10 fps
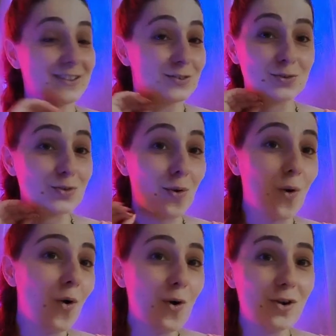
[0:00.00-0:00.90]
do
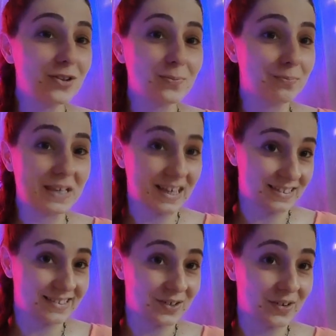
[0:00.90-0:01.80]
all the
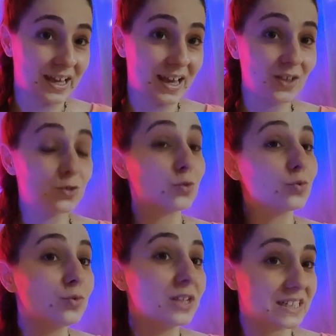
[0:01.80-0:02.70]
BS, okay? So
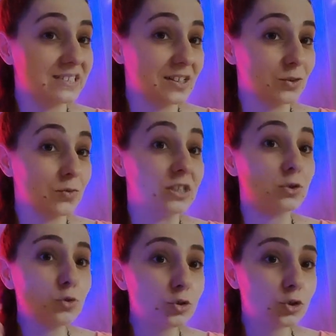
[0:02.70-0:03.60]
do not listen to it.
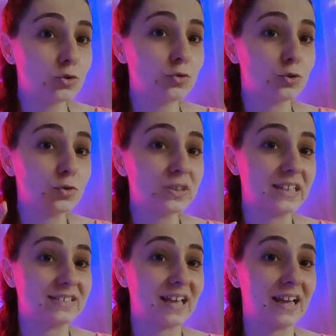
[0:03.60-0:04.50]
You choose, you
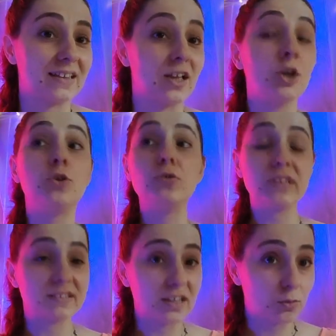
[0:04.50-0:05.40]
decide. You
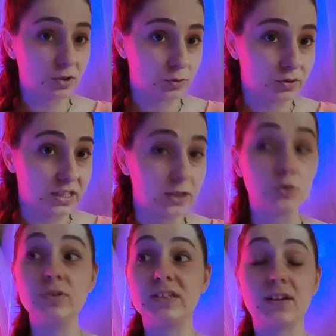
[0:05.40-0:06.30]
decide what you think.
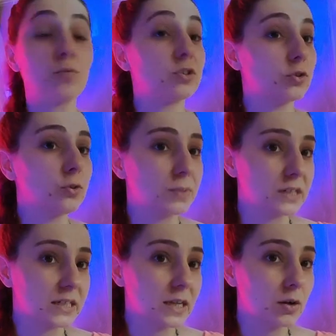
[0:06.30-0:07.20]
You decide what's going to
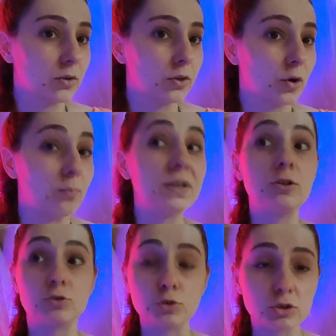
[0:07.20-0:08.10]
be real or not.
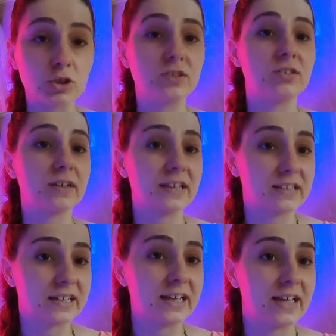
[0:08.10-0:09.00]
Because your thoughts, again,
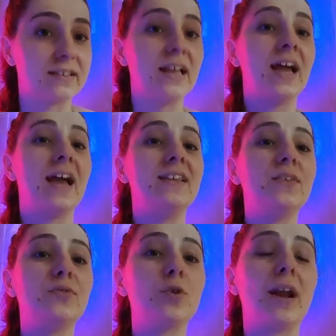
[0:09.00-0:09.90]
create. And
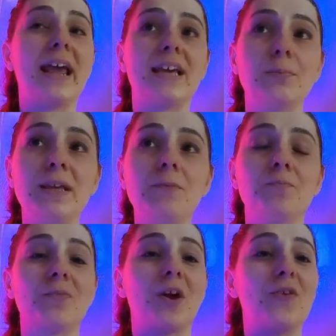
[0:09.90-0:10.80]
if you are like me,
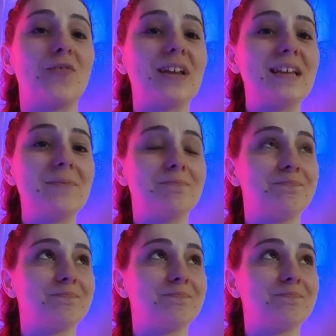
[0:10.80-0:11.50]
a very